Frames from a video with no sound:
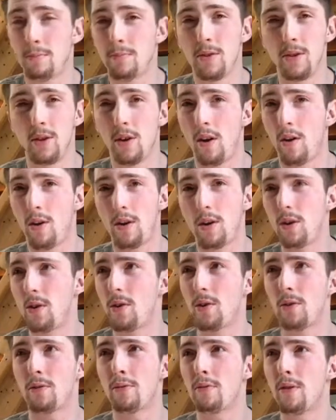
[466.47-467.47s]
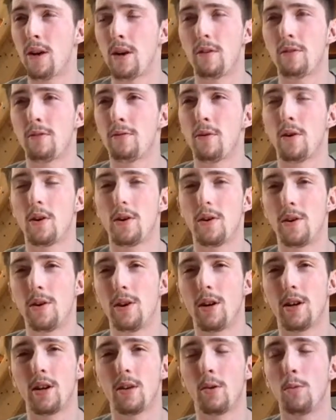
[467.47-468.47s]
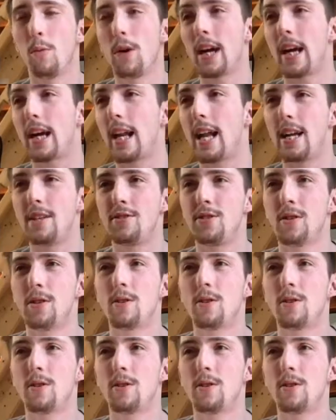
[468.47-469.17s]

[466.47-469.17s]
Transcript: You can go to 300, 400. You go to the Wicked Edge.